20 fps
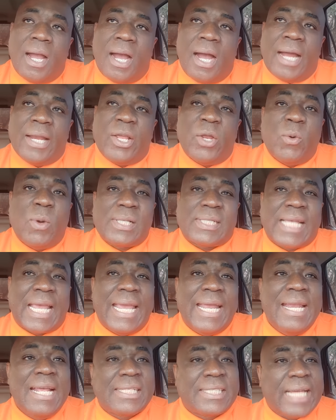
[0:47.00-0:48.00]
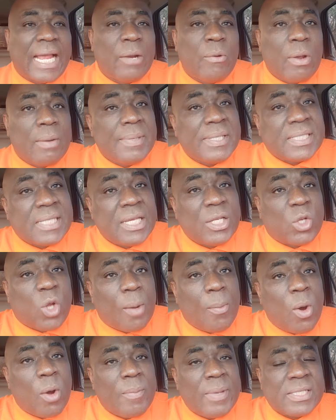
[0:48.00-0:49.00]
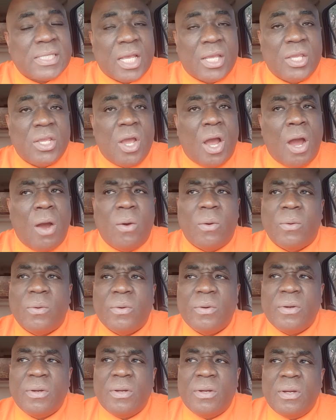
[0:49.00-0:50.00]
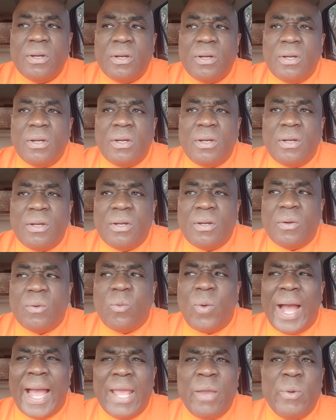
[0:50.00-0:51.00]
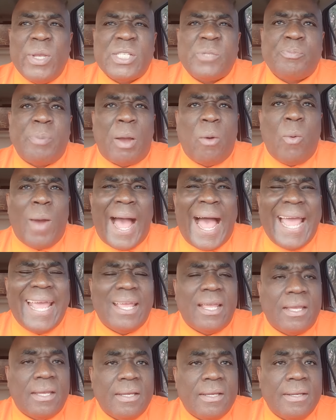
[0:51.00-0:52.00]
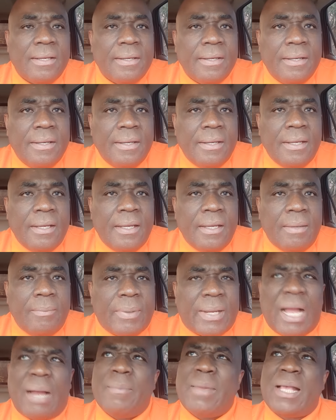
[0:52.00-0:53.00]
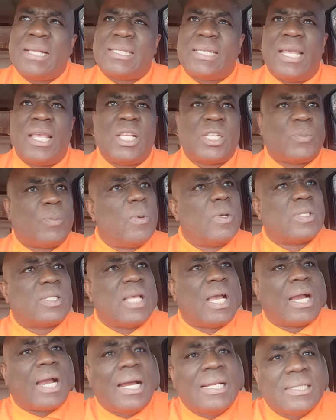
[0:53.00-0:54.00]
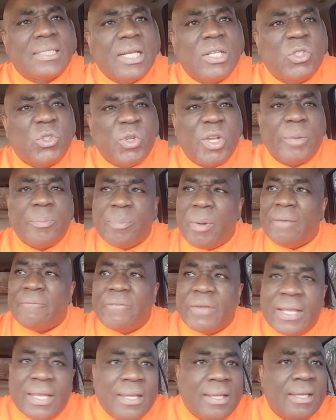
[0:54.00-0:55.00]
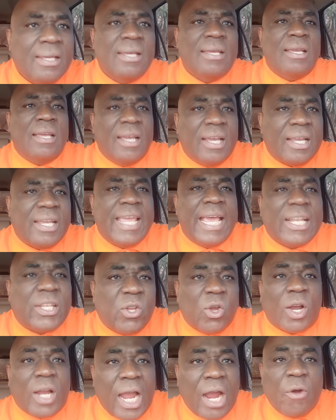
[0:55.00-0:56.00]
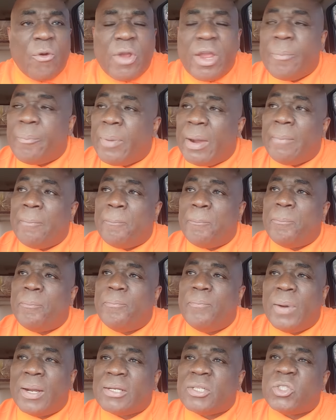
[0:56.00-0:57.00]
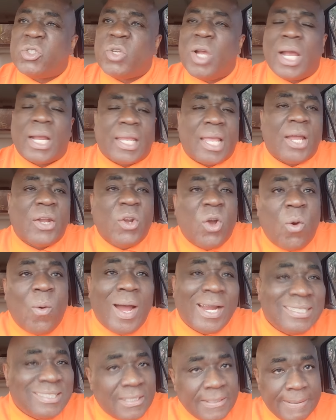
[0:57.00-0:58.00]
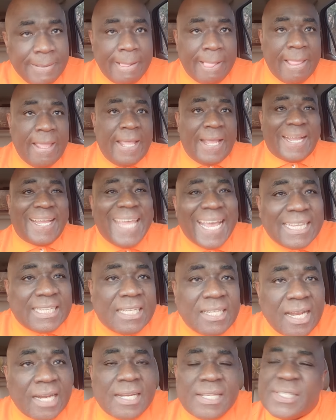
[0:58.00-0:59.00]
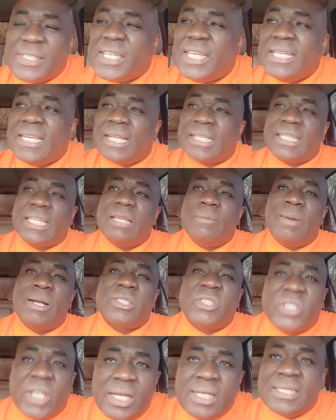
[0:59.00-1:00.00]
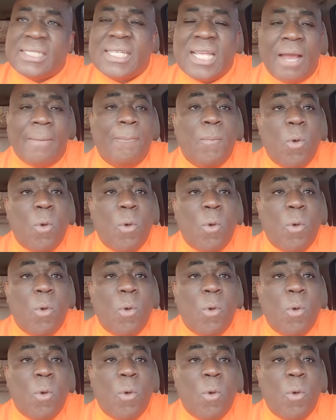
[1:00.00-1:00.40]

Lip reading: And you know, say, initially when we see it come out, me say, yo, why Whisper, why? Come here, say, you're supposed to concentrate, pump, get your career, pump, and track, you know, and get into the senior team at Chelsea and